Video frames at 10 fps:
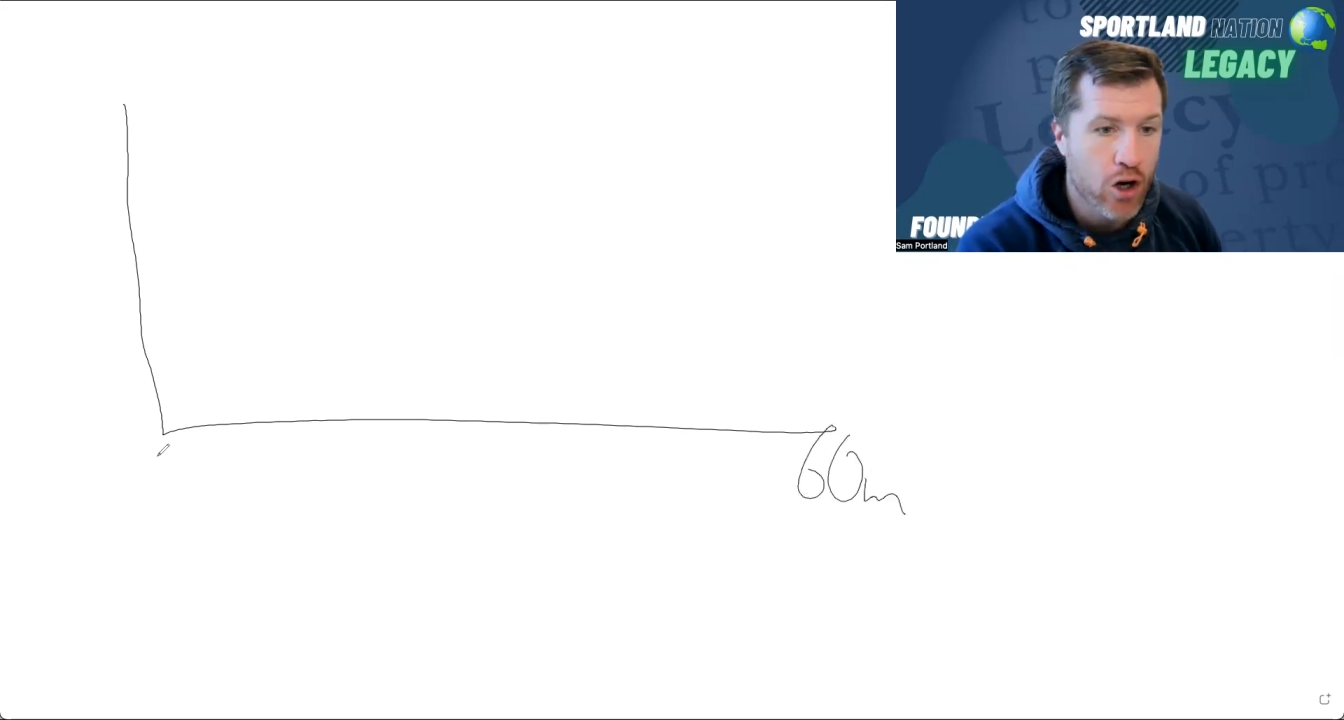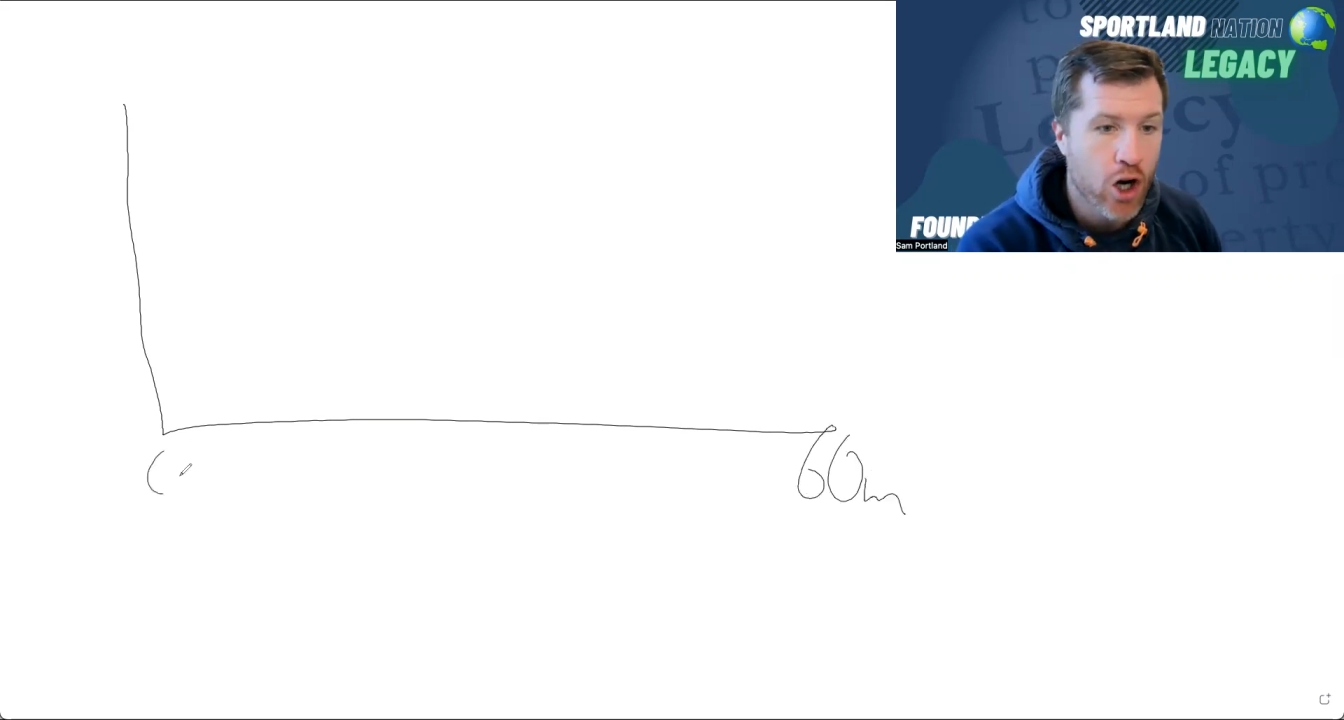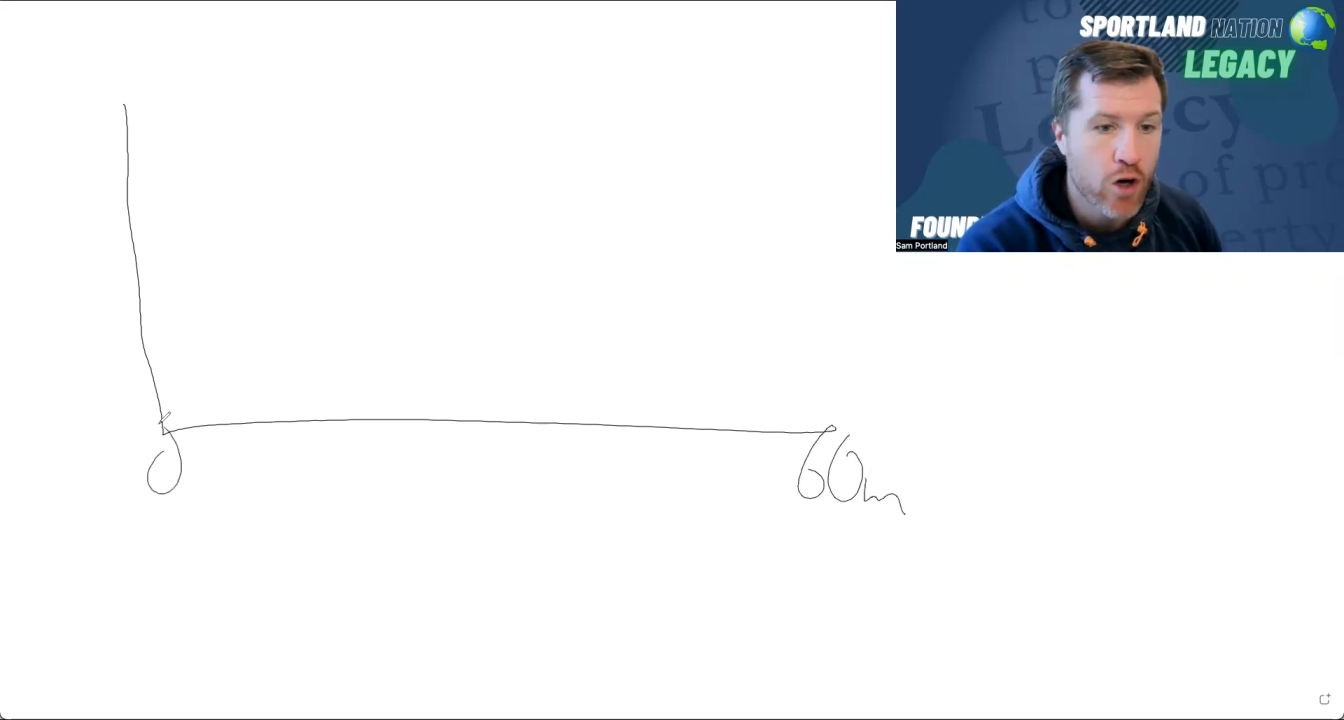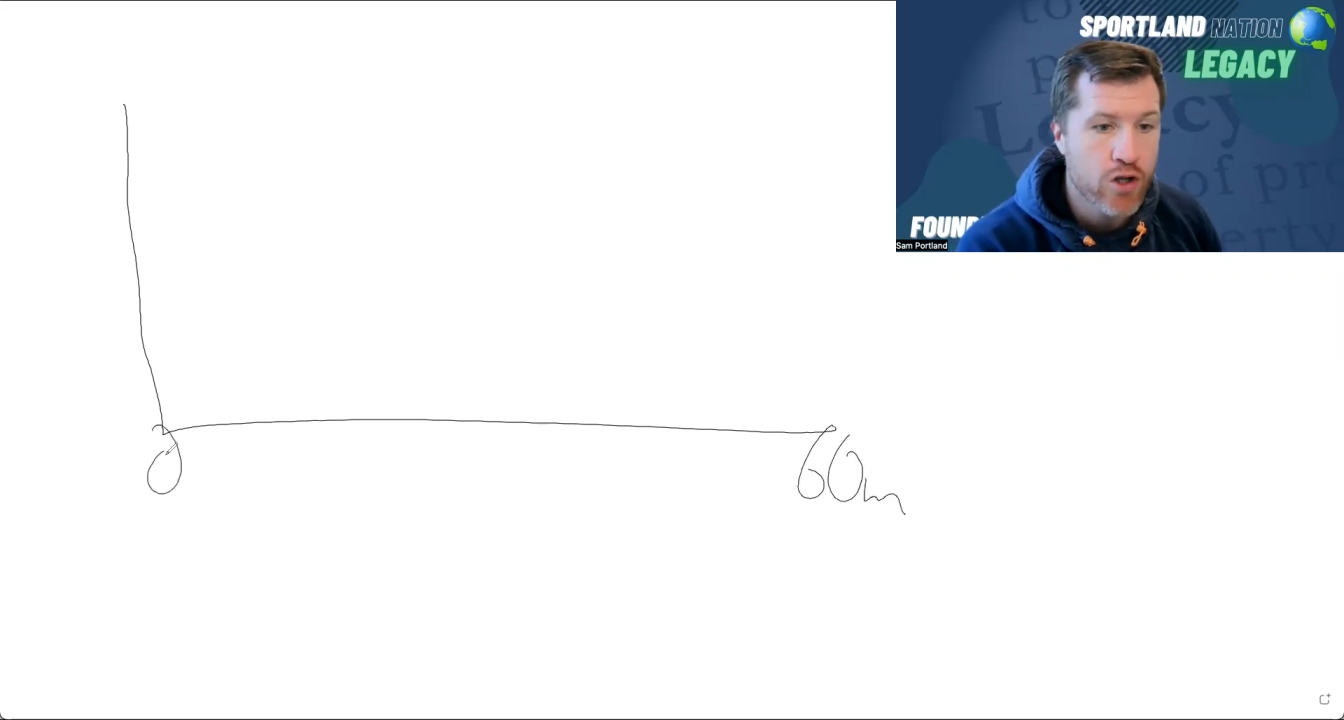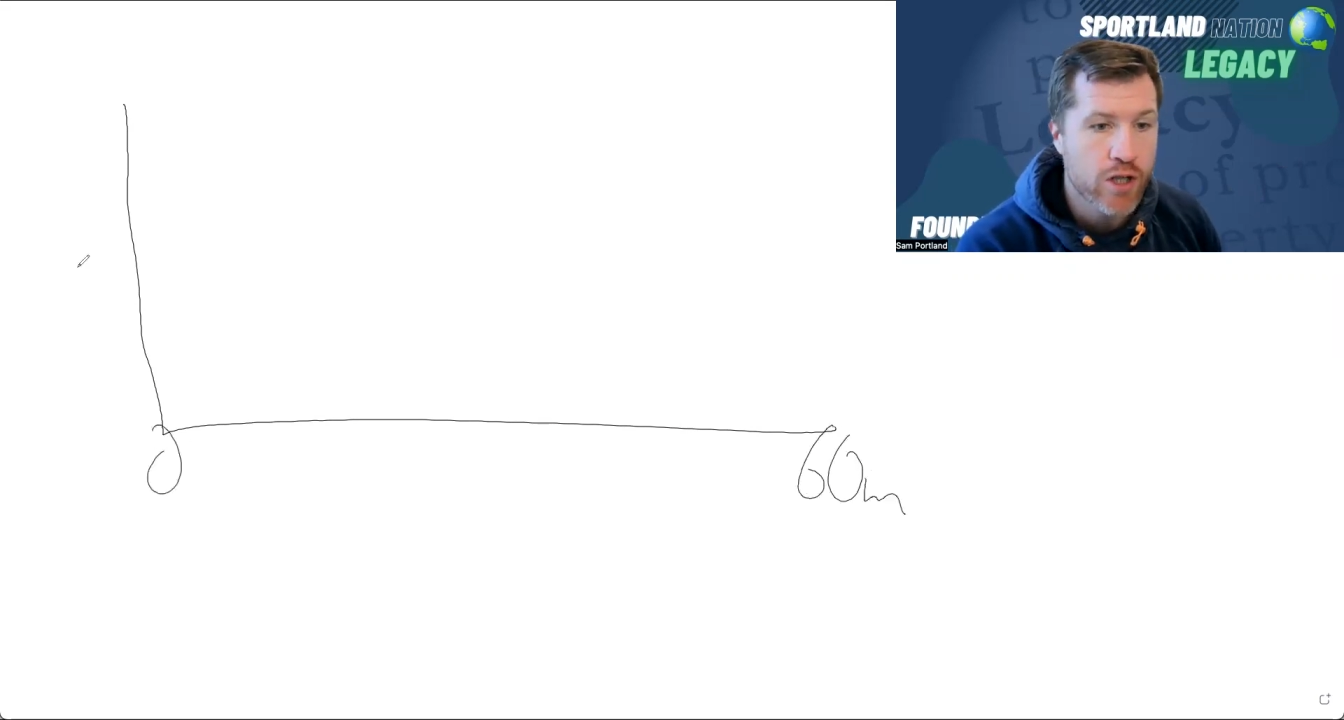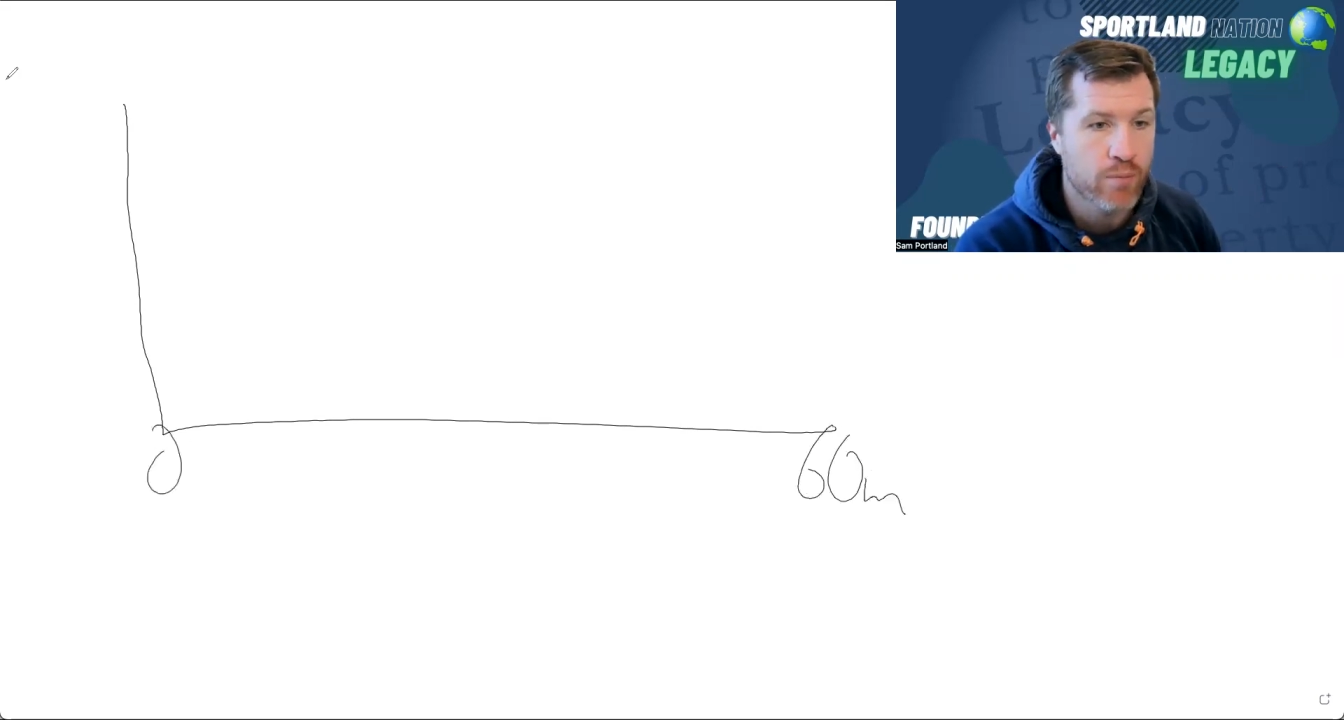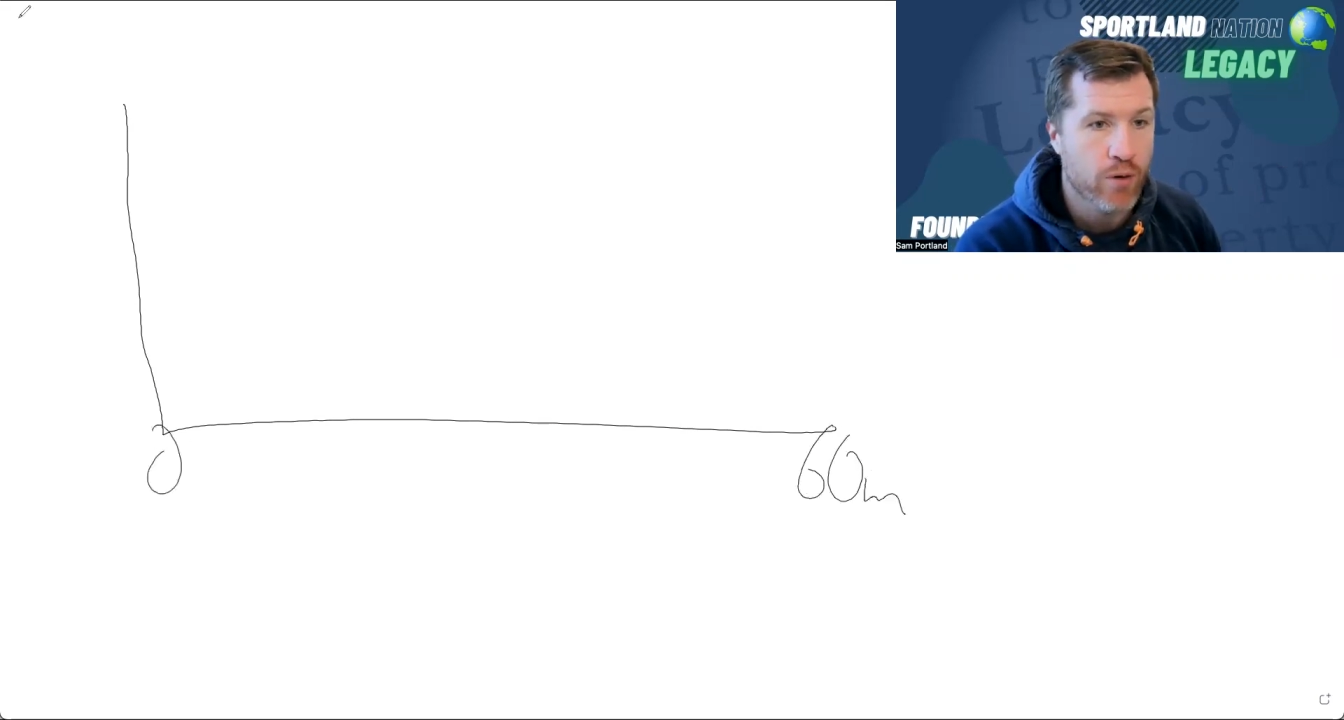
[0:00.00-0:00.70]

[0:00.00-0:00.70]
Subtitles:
coaching